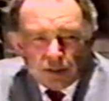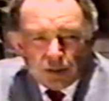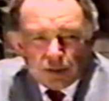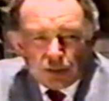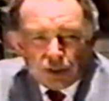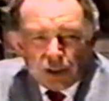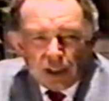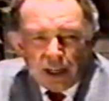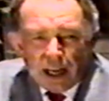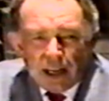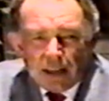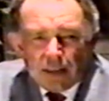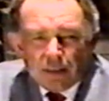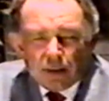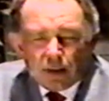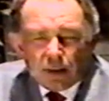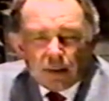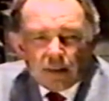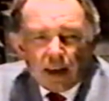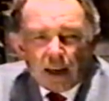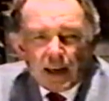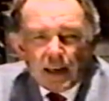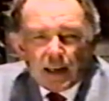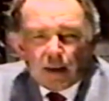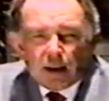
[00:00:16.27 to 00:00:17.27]
first, she had to
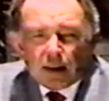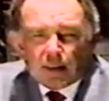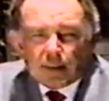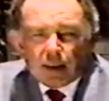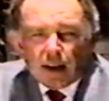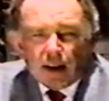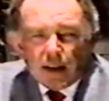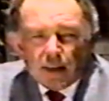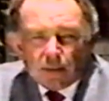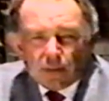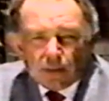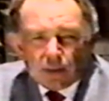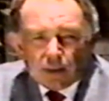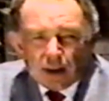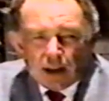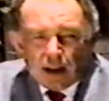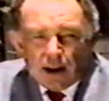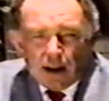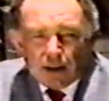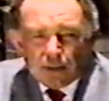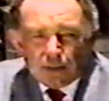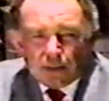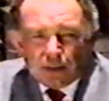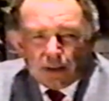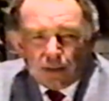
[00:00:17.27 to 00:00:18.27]
take dance
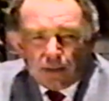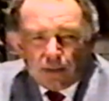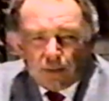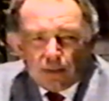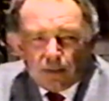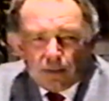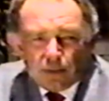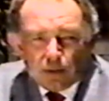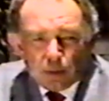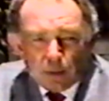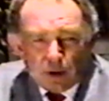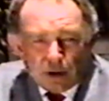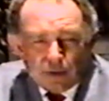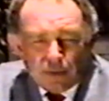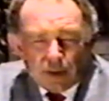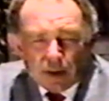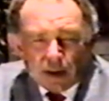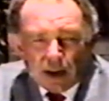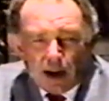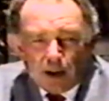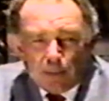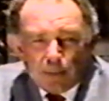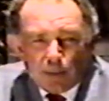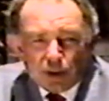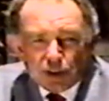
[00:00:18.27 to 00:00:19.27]
classes to
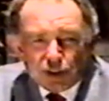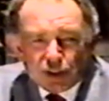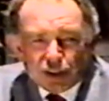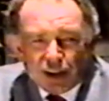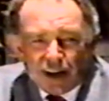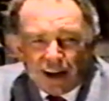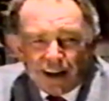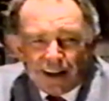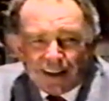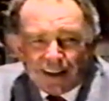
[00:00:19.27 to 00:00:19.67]
overcome her